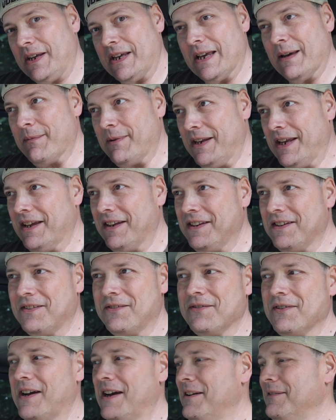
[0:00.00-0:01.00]
coming down this
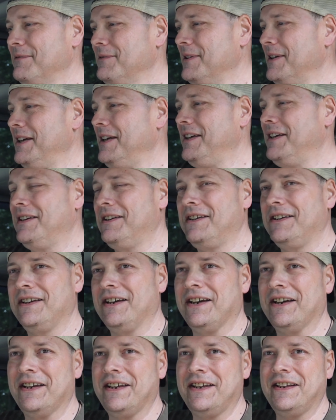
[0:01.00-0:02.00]
driveway.
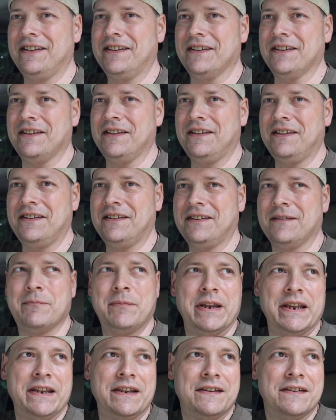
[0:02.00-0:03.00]
Uh, it's a it's a
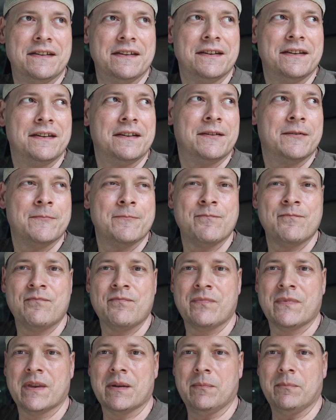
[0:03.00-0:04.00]
beast.
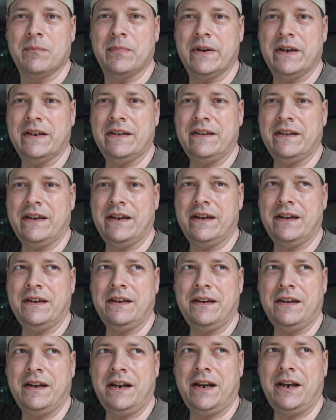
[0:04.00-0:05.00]
But uh,
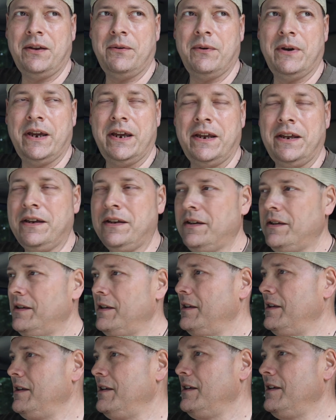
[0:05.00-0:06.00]
anyway,
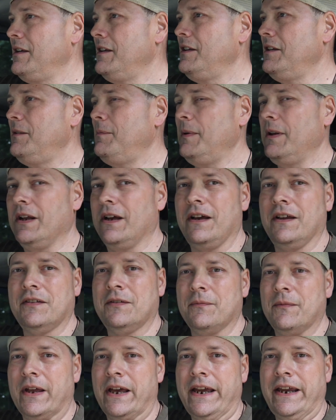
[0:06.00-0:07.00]
it's been an
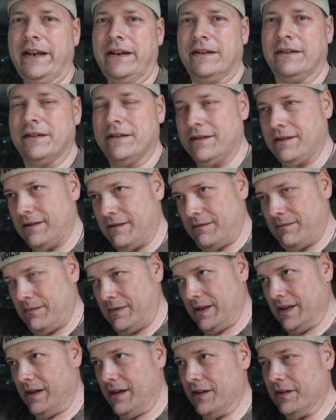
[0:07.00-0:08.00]
awesome night,
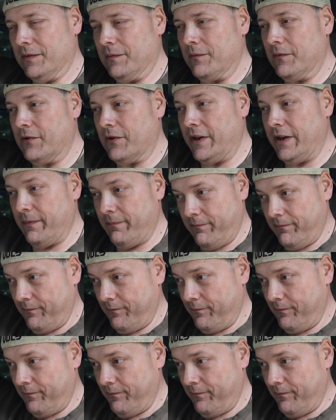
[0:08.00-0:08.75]
an awesome trip.